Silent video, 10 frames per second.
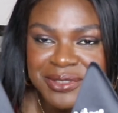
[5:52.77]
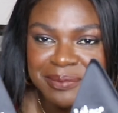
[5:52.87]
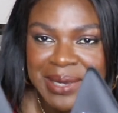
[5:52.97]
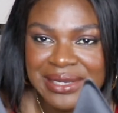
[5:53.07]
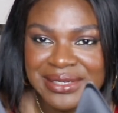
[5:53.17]

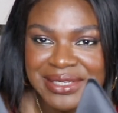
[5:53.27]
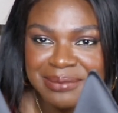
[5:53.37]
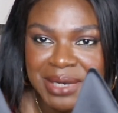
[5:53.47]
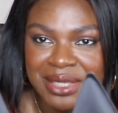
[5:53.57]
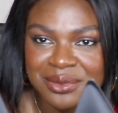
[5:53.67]

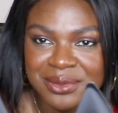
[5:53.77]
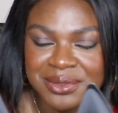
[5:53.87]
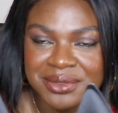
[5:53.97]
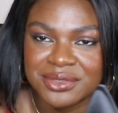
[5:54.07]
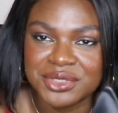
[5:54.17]
sparkly
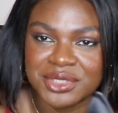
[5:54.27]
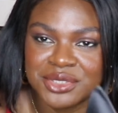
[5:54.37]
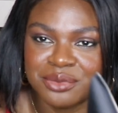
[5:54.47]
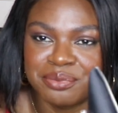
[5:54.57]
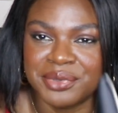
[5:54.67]
Manolos
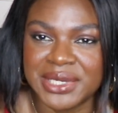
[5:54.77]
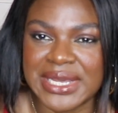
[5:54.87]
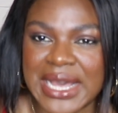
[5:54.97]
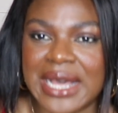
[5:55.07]
just to bring